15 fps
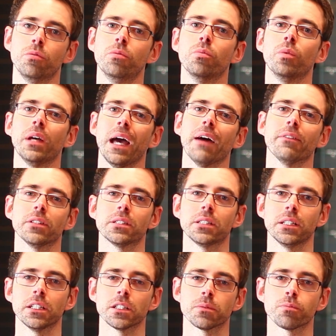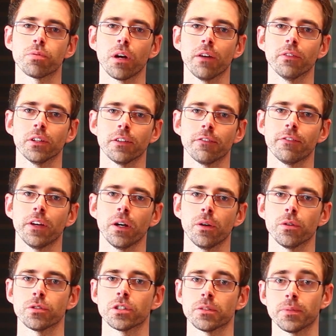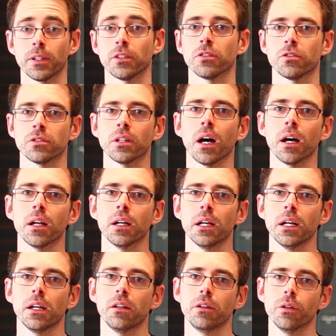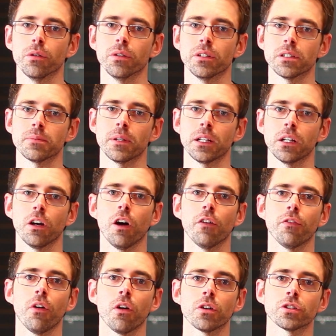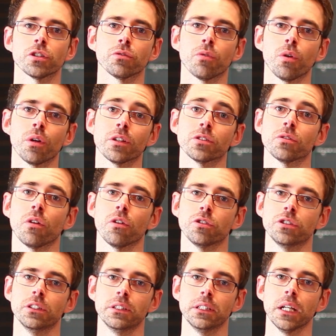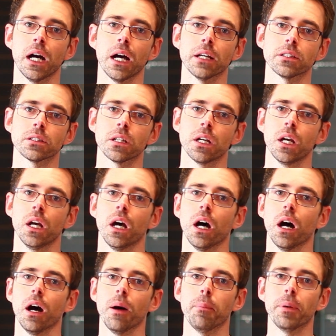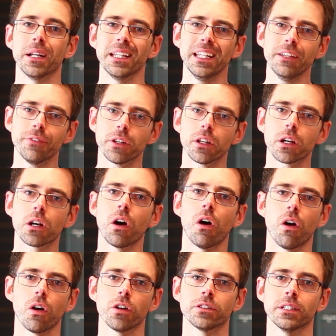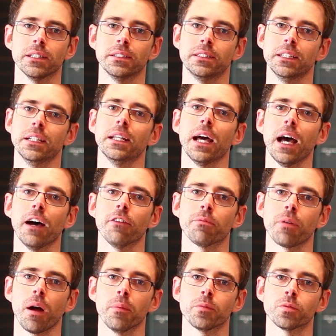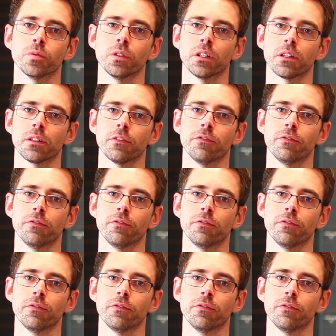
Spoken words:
we haven't seen as prevalent failures, just because there's not nearly as many Golf Rs on the road as there are GTIs. But even the cars that did have problems with